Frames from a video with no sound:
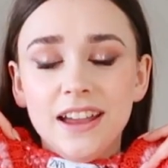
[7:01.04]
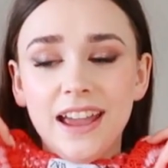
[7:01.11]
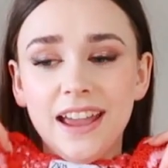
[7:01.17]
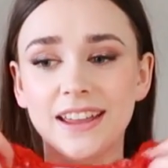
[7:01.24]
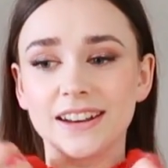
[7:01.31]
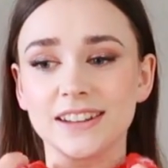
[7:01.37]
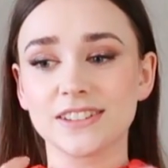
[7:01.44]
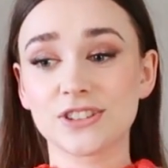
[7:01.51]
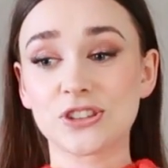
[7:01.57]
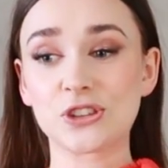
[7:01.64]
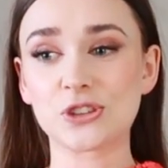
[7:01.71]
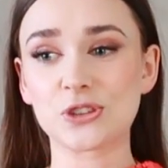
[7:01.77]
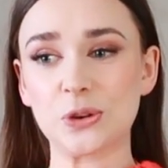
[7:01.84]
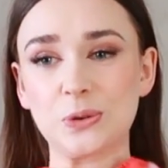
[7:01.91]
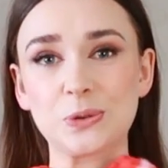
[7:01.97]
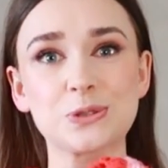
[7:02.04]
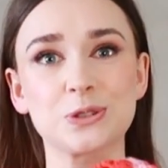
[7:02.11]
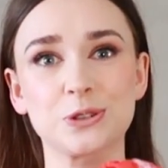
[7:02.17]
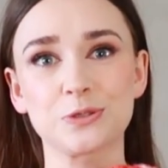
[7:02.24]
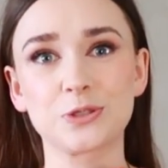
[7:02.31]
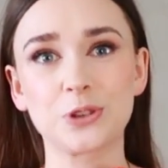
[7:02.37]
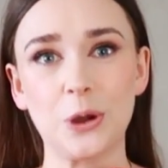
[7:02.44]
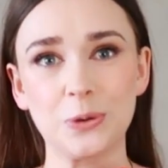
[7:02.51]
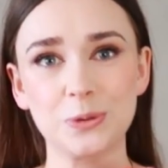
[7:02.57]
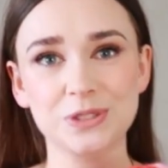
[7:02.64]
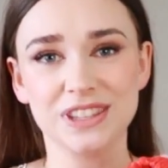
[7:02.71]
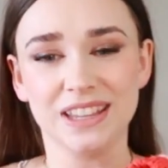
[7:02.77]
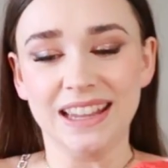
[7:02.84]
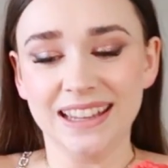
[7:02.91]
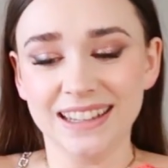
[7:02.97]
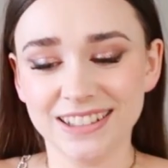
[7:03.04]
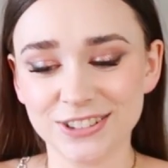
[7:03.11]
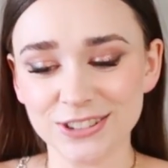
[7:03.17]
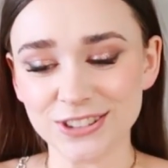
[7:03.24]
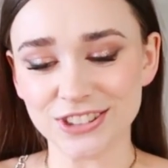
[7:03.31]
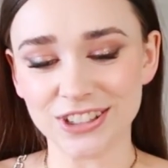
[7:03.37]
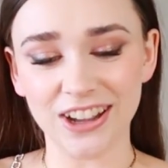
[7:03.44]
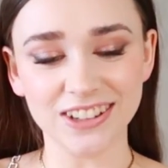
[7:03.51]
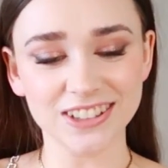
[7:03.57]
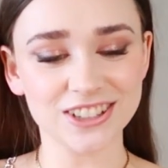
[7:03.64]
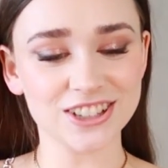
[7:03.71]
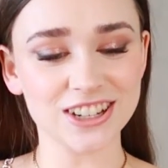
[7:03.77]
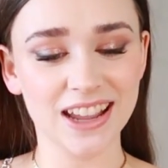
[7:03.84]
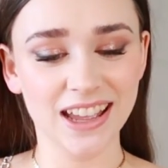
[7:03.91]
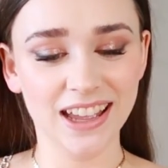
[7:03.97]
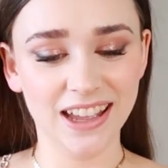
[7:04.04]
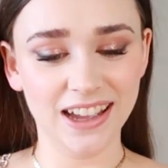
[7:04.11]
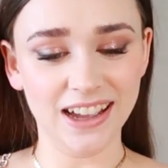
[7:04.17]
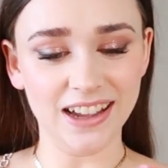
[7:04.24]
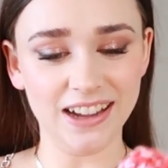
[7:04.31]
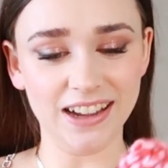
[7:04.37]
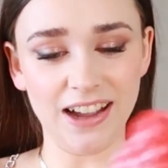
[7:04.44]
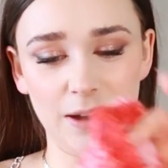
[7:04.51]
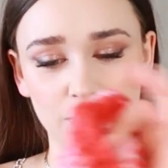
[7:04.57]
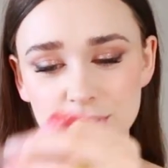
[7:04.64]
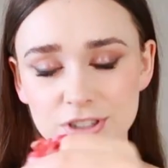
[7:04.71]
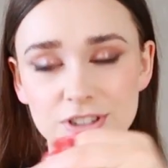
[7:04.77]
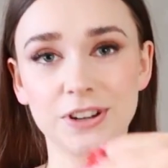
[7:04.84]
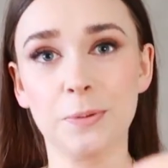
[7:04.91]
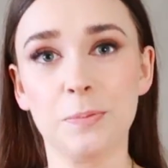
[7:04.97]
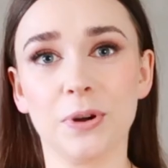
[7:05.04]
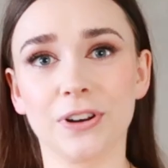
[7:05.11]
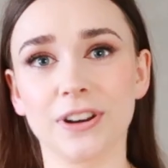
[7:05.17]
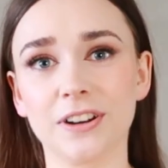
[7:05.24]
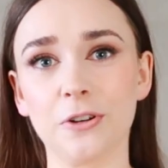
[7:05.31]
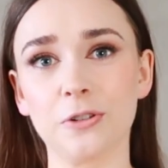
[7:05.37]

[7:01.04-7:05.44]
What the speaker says: It is so sort of cozy to touch. I'm just gonna put it